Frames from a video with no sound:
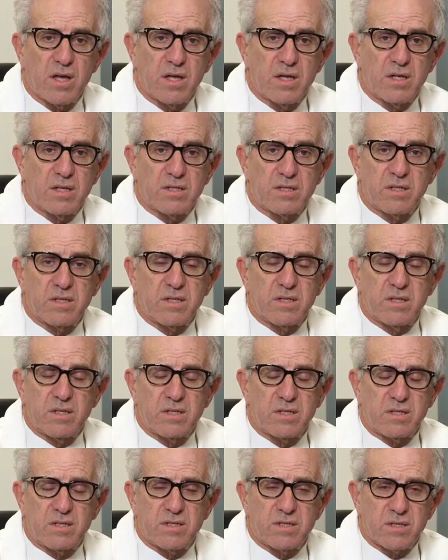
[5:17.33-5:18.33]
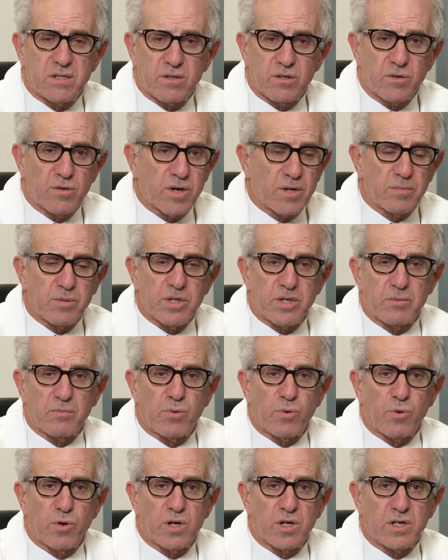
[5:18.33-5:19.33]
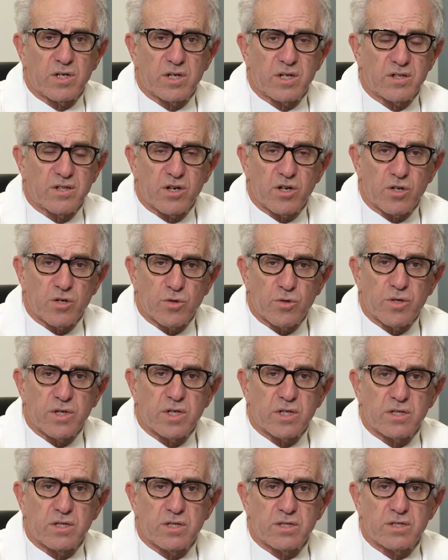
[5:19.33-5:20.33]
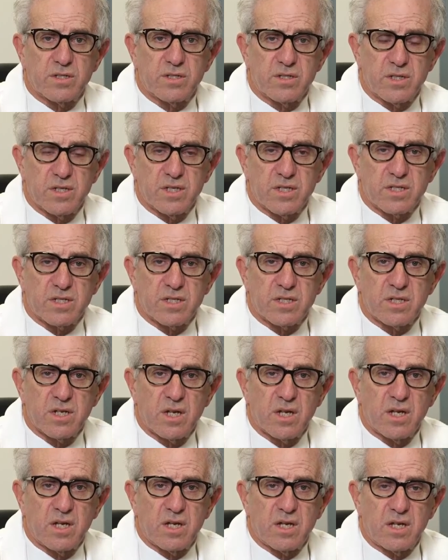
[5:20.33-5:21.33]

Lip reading: it's incredibly important, and they're critical to this